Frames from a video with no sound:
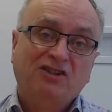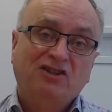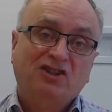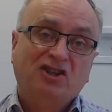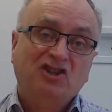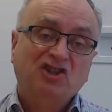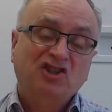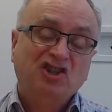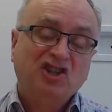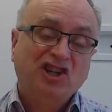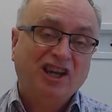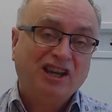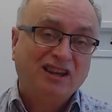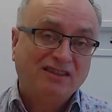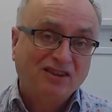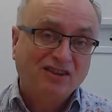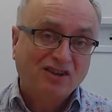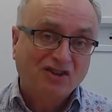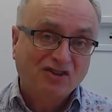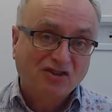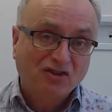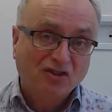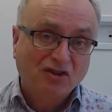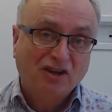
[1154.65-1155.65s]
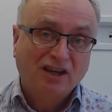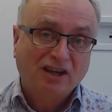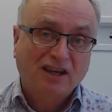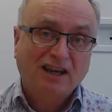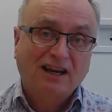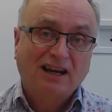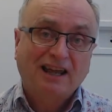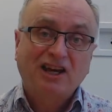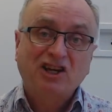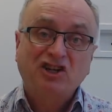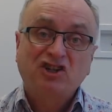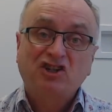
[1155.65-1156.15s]
to check the
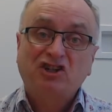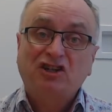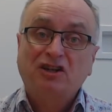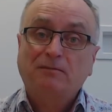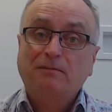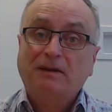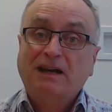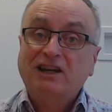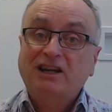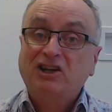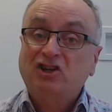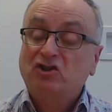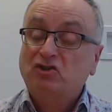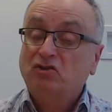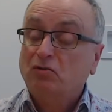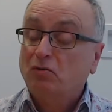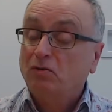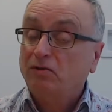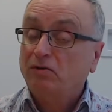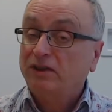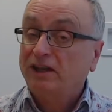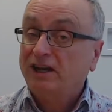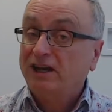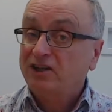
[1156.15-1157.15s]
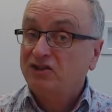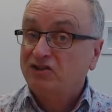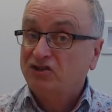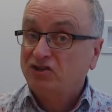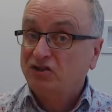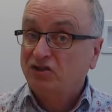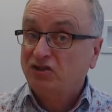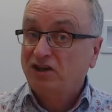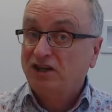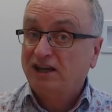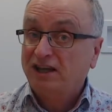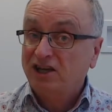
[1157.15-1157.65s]
circulation and make sure that our
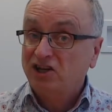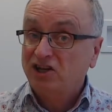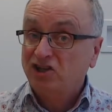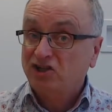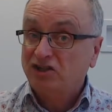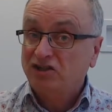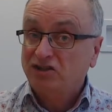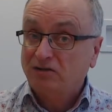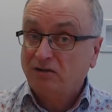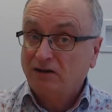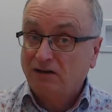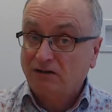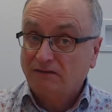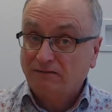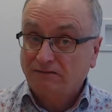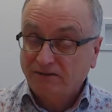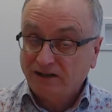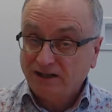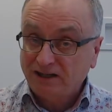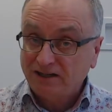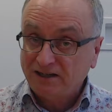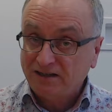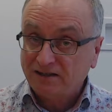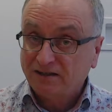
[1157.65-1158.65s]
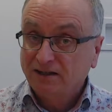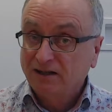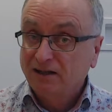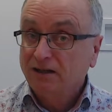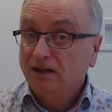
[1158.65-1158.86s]
circulation to our feet,